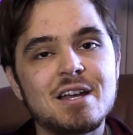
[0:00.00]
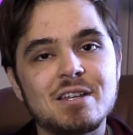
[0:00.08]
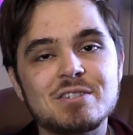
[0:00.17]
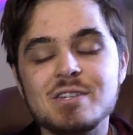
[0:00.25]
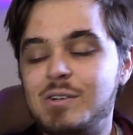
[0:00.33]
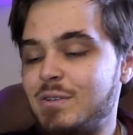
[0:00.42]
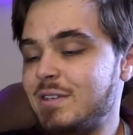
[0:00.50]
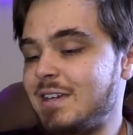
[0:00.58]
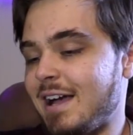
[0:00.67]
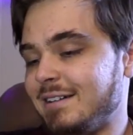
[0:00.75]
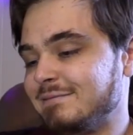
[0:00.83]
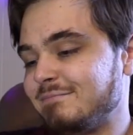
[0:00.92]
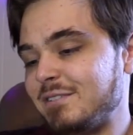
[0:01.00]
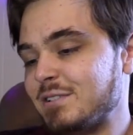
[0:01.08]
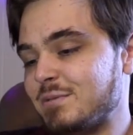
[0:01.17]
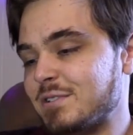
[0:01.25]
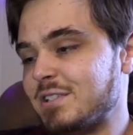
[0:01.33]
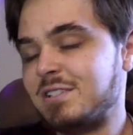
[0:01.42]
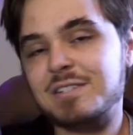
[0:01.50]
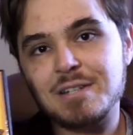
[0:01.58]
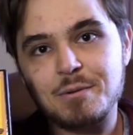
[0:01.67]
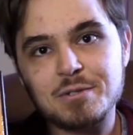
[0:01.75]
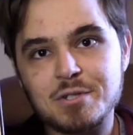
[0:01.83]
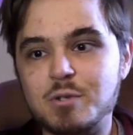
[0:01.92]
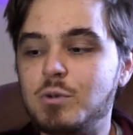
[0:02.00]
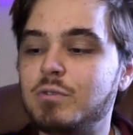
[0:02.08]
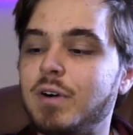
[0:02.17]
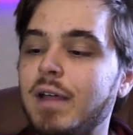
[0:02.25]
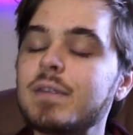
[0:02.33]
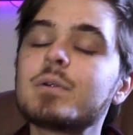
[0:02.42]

So, yeah, that was a cool find.